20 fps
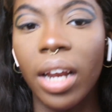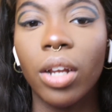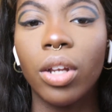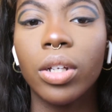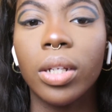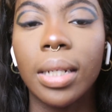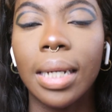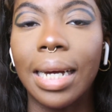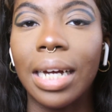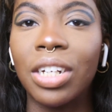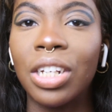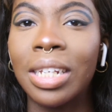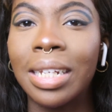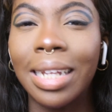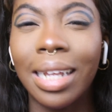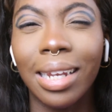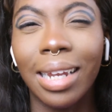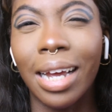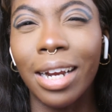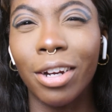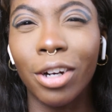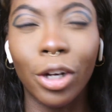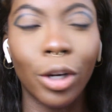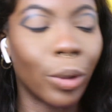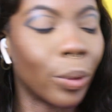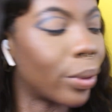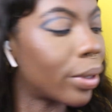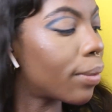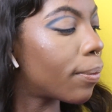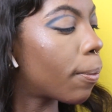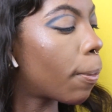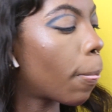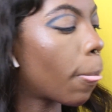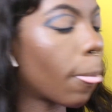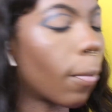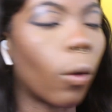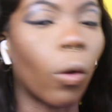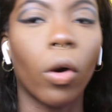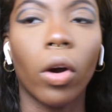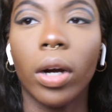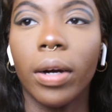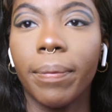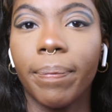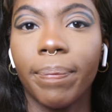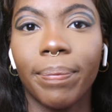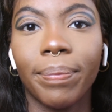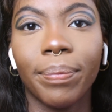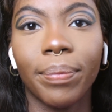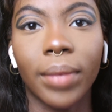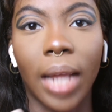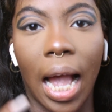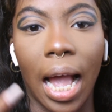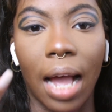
it looks like I just did a line of Coke. Or I